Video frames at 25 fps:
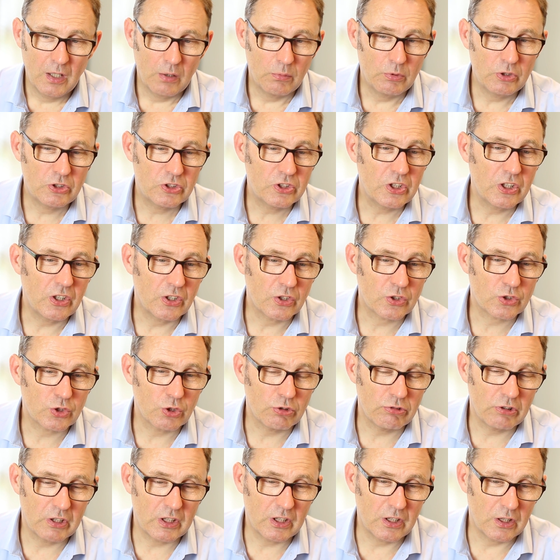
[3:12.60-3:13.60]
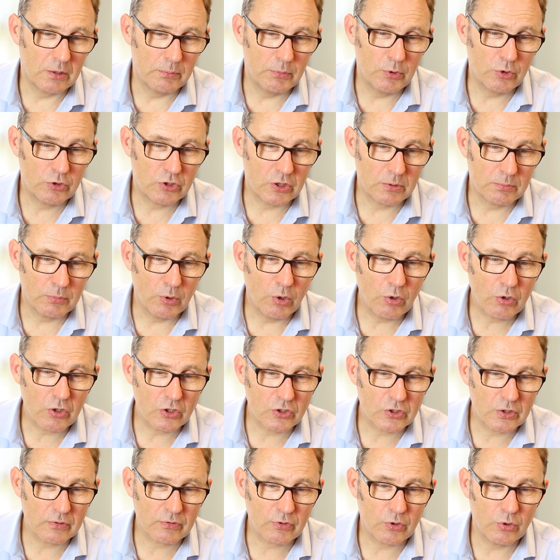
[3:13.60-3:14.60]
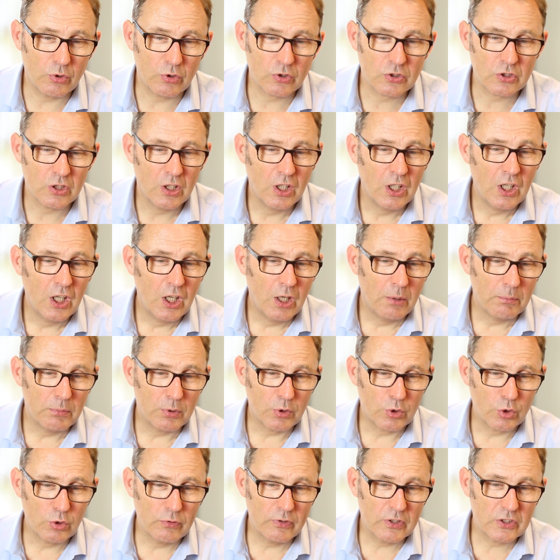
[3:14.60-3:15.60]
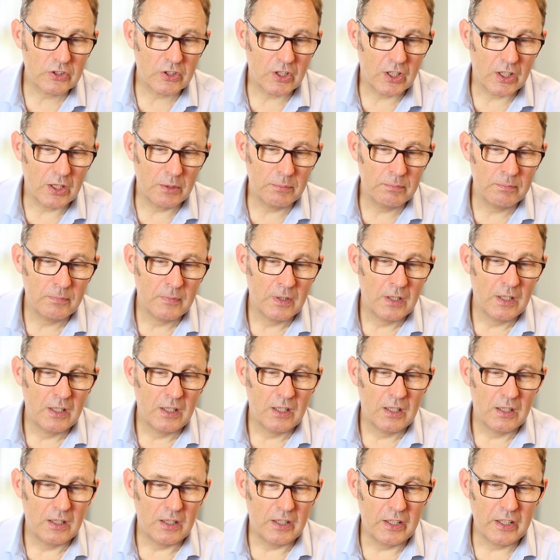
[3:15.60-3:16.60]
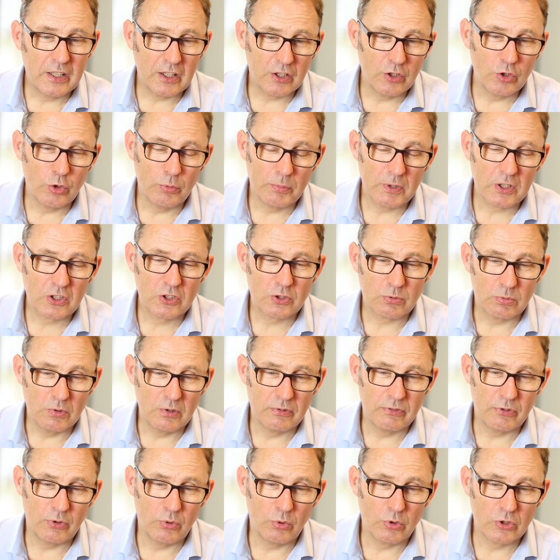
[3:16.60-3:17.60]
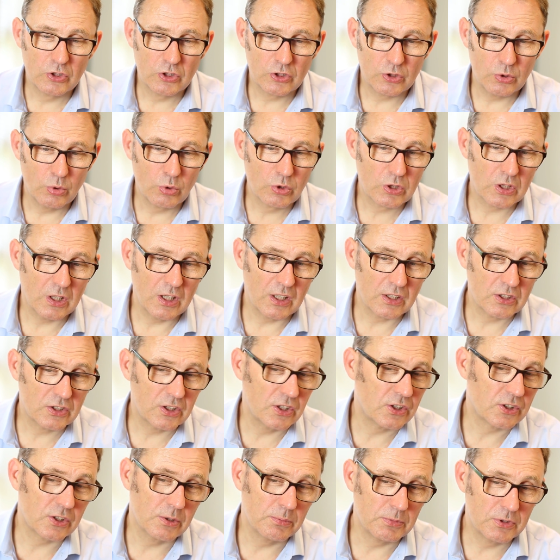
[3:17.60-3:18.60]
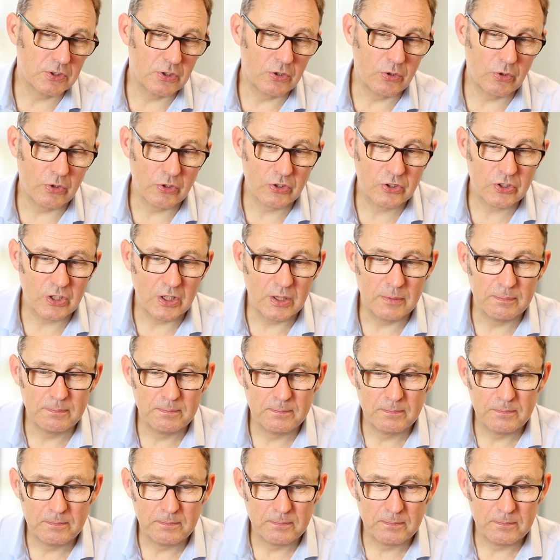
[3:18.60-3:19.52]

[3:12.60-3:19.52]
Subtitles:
We see this already in emerging markets, of course, but over time, economics will force socialized systems to do the same.